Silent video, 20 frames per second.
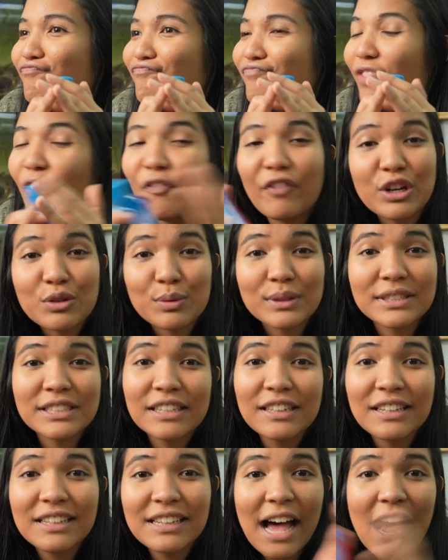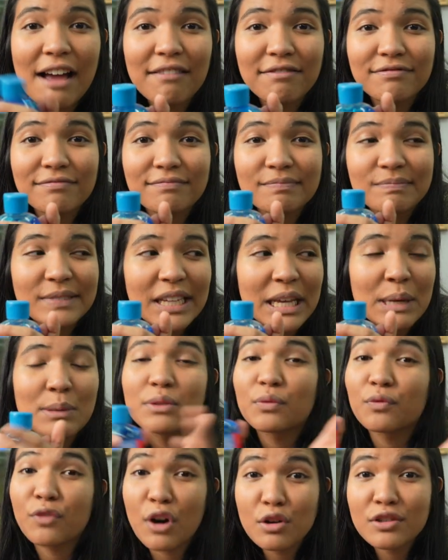The fish was still alive. He
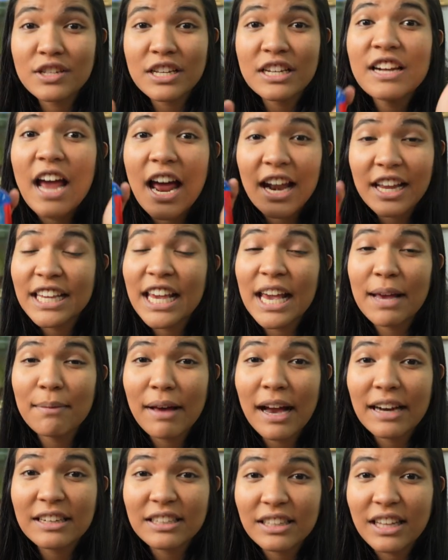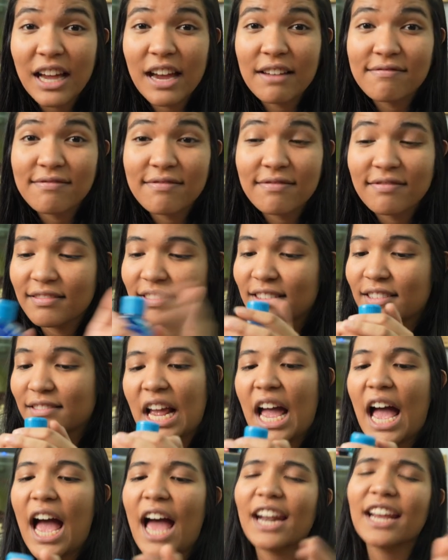was frozen and he came back to life.
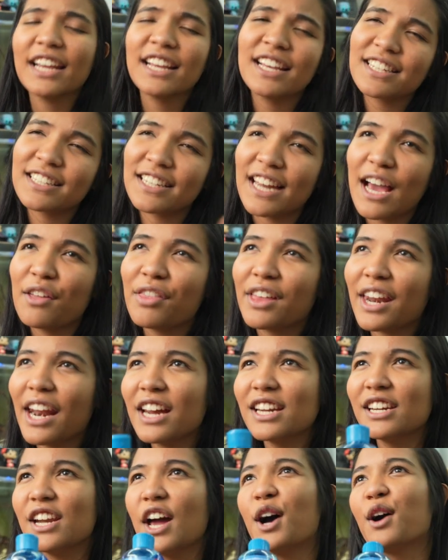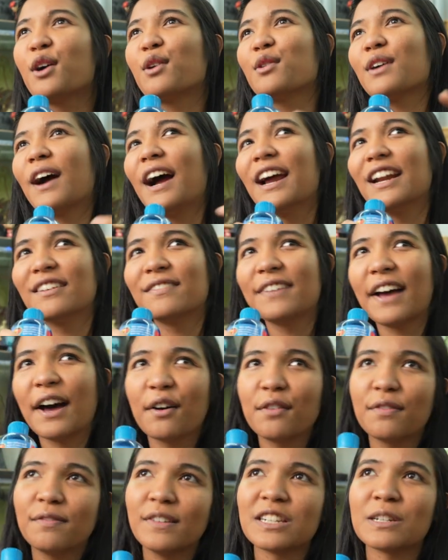And I guess now that I know kind of
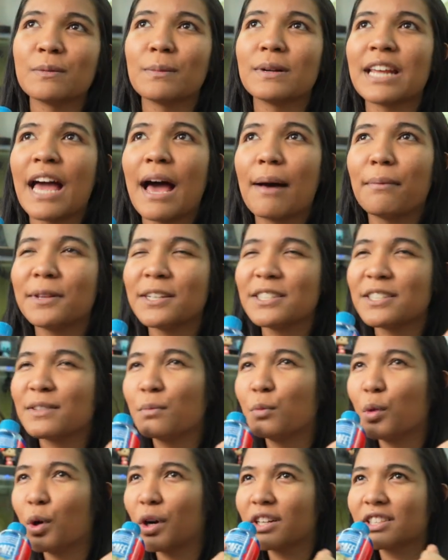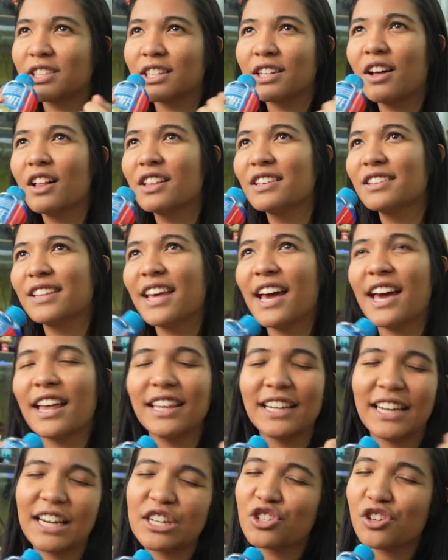how fish metabolism works and all of that,
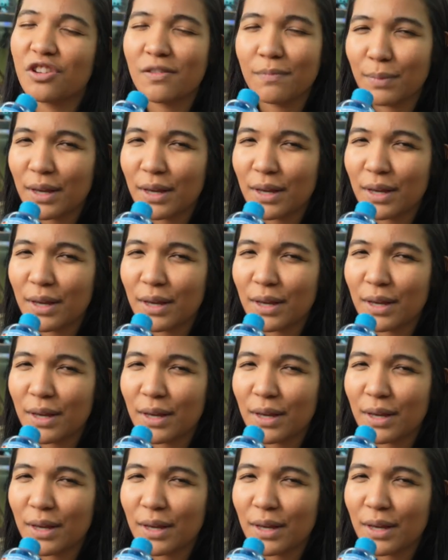like I shouldn't